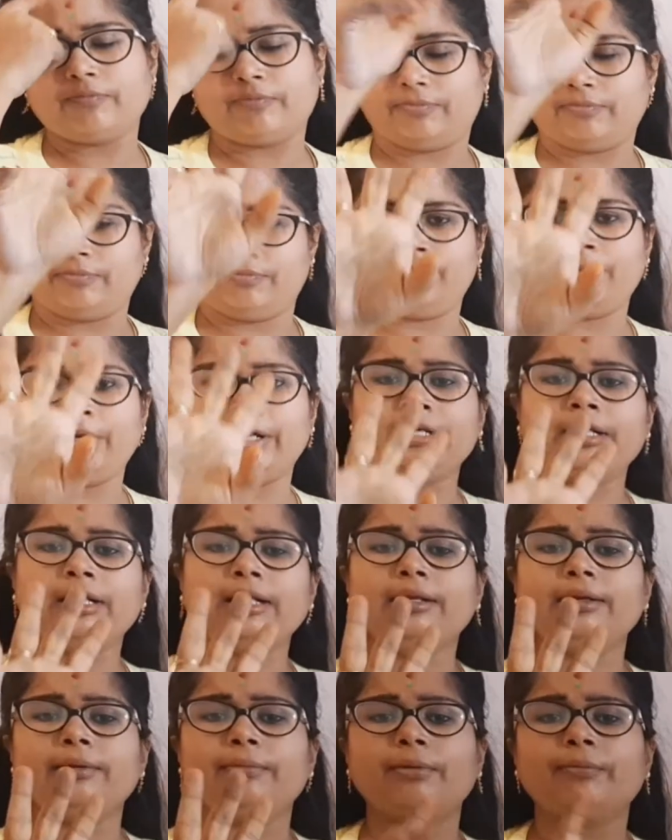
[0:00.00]

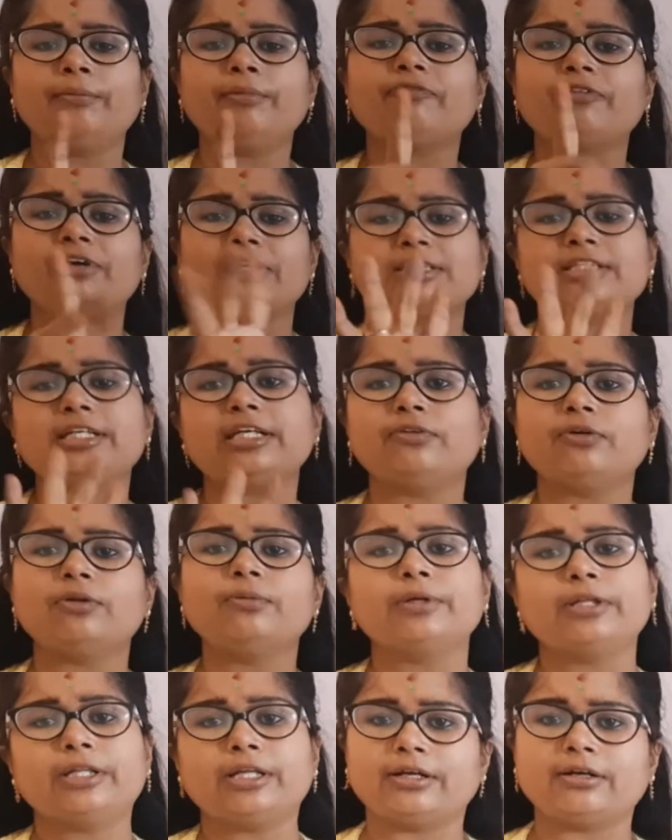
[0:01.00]
Blindly remember, first it will
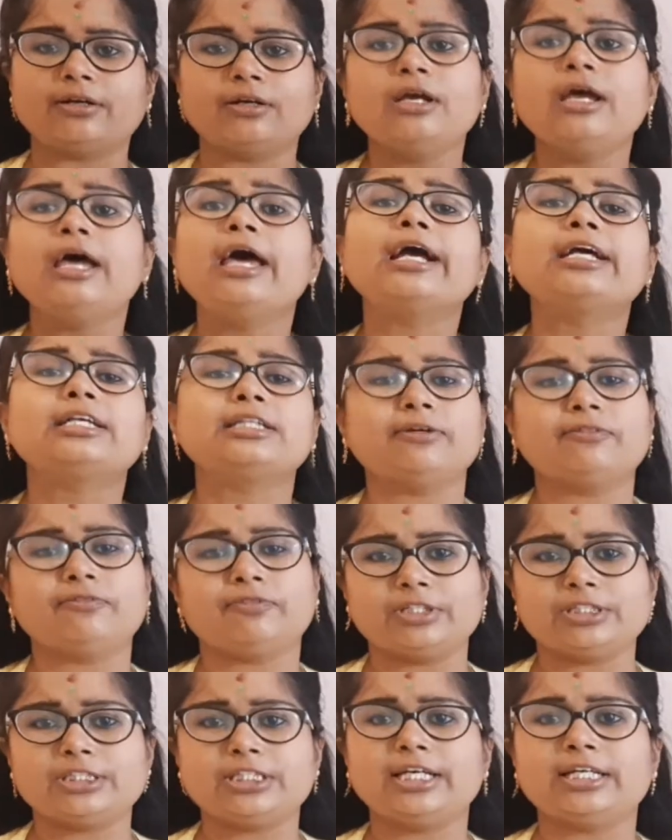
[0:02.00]
be there. Except for
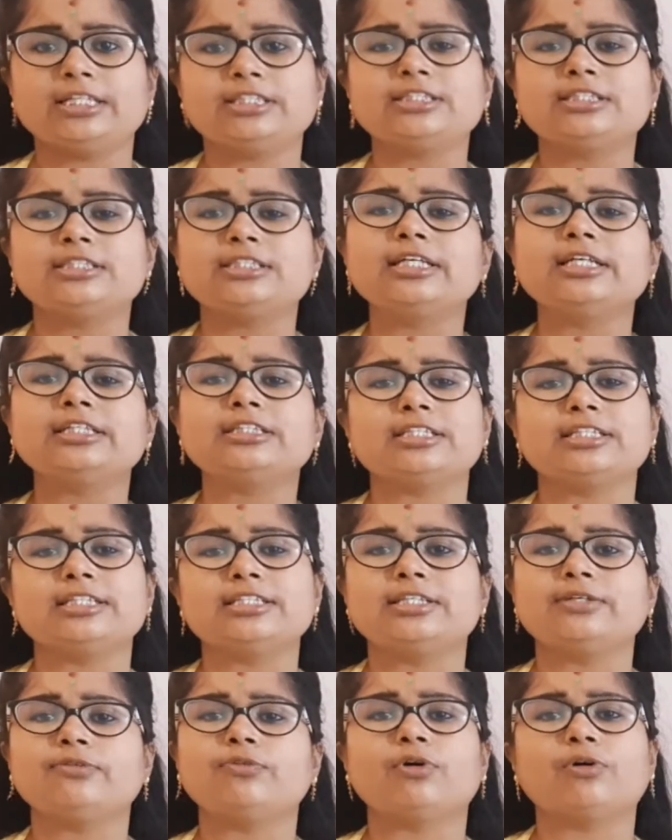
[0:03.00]

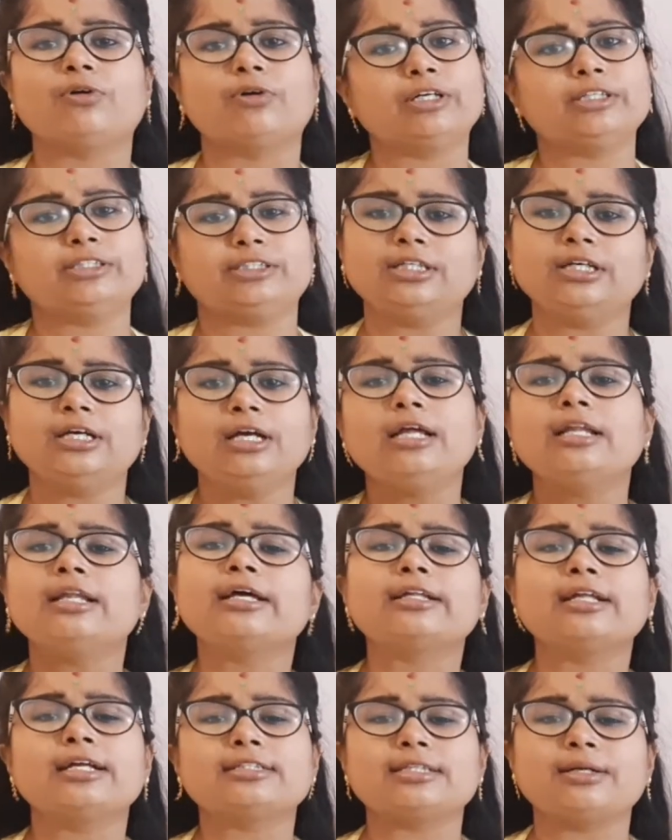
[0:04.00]
CH3COOH, like
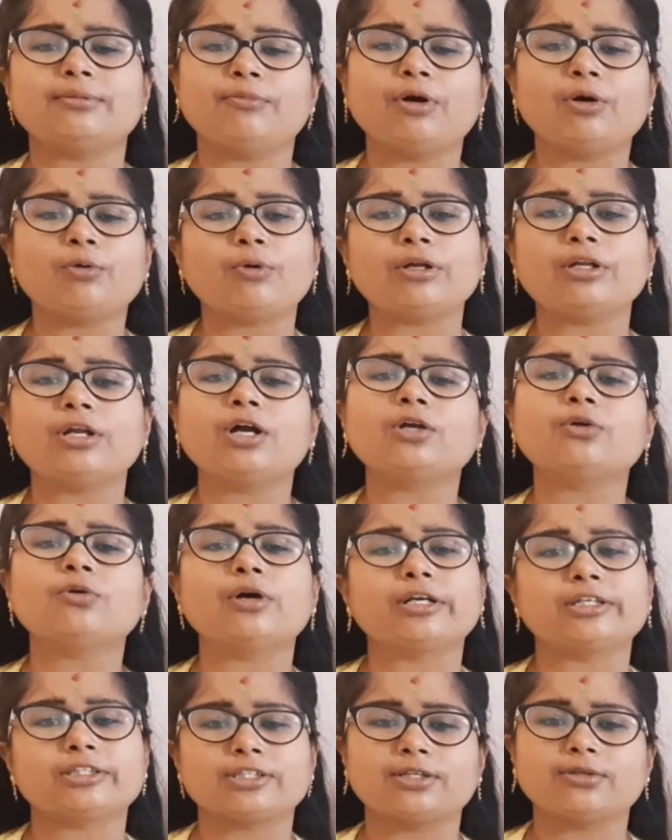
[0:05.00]
that some or one or two
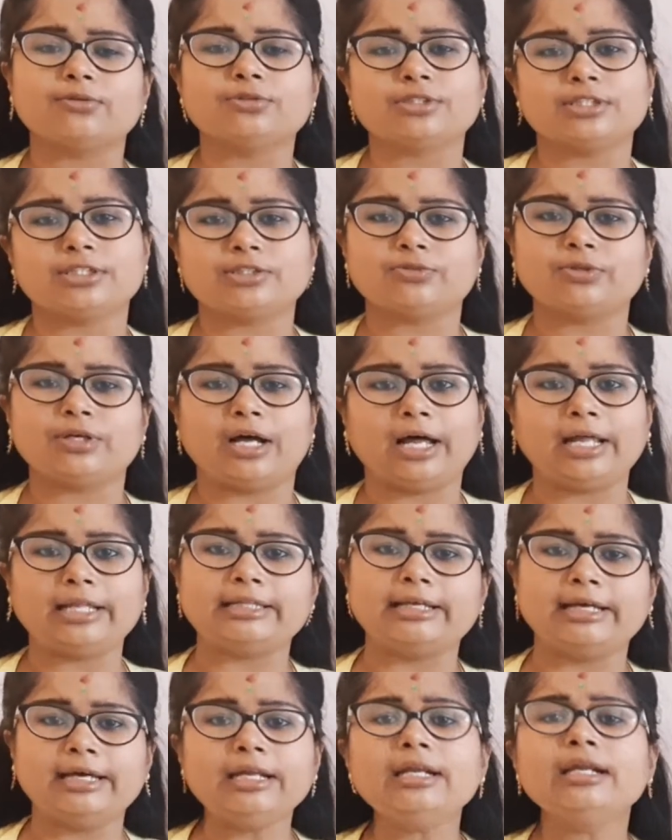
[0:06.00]
exclusives are
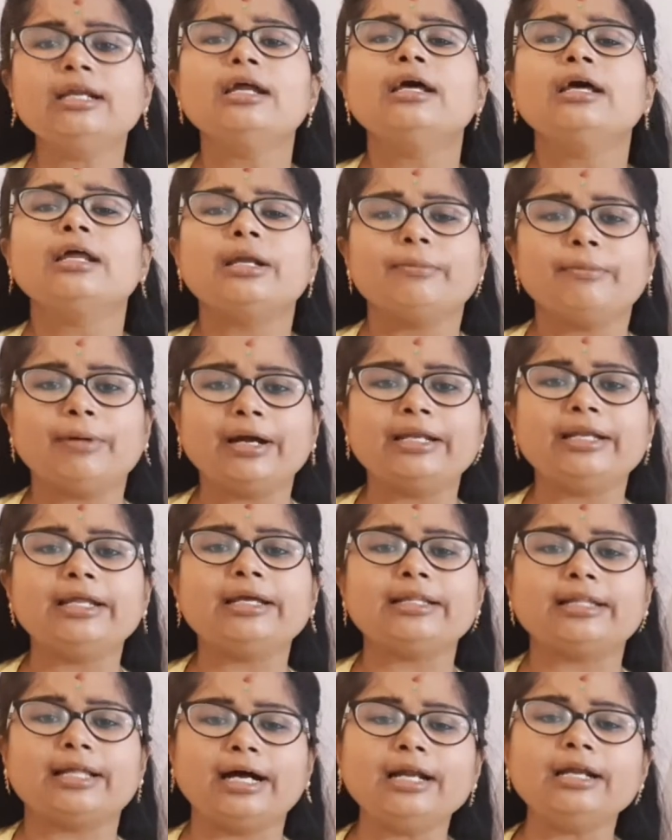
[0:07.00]
there. Remaining
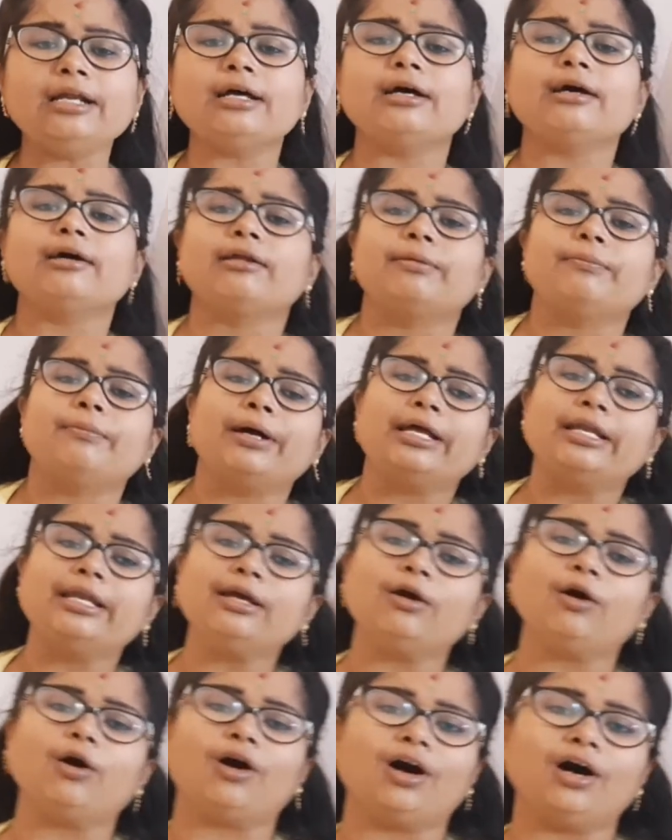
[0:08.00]

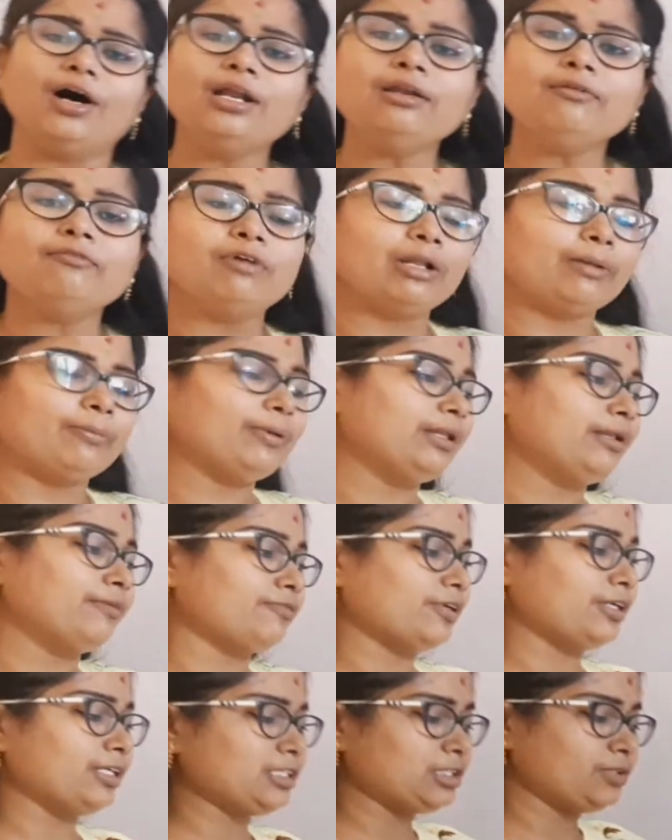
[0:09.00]
all will be, the
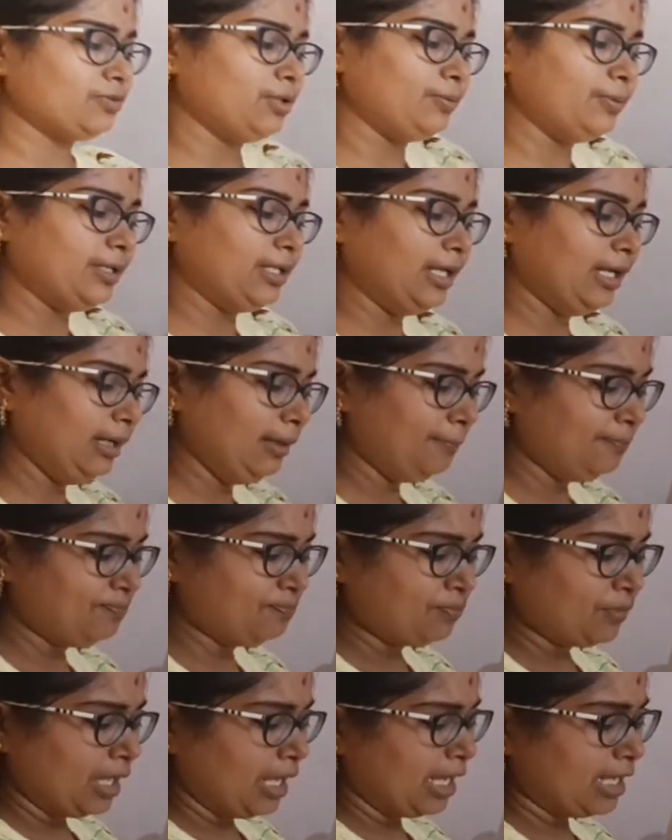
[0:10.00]
first will be the
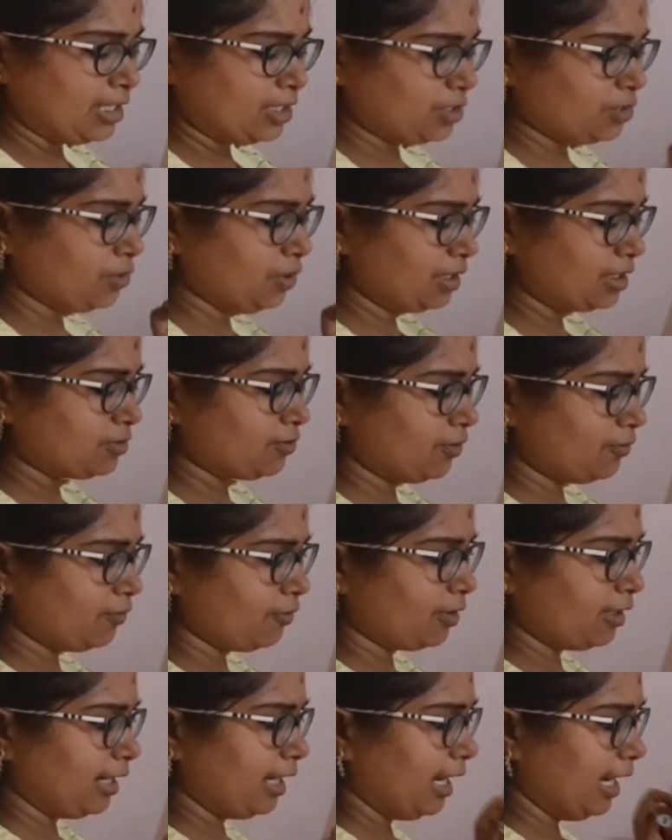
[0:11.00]

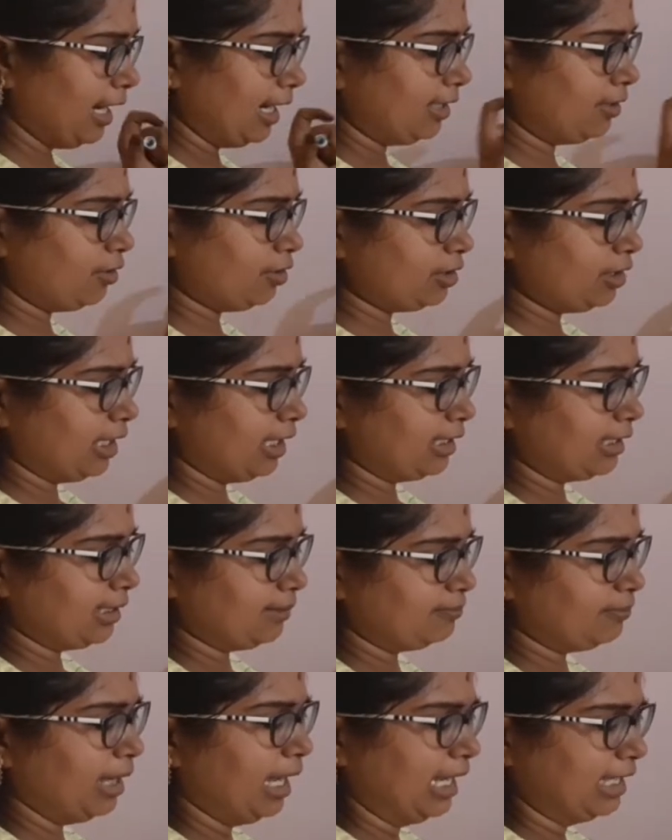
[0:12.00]
H2SO4, hydrogen atom.
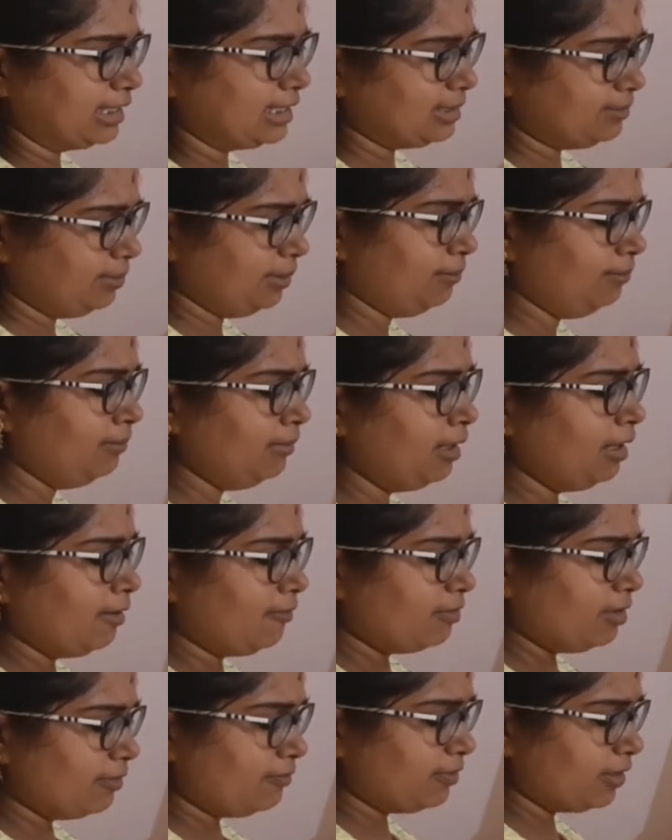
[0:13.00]
Maximum,
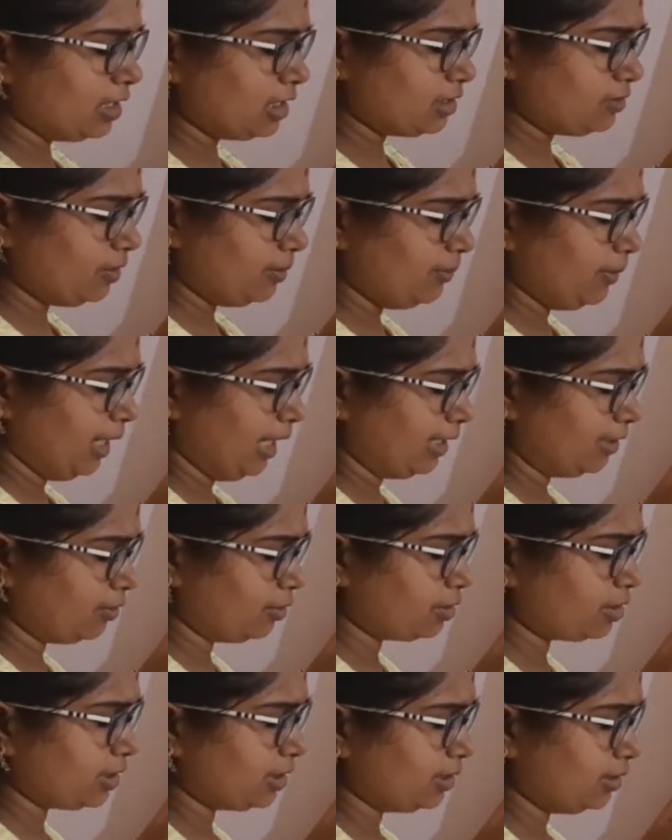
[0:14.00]
the first will be
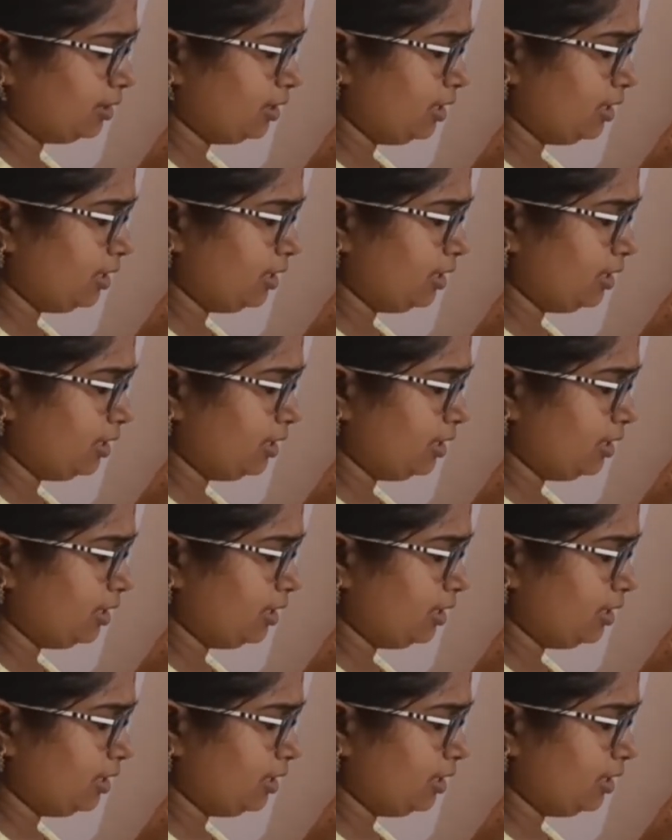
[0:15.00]
hydrogen.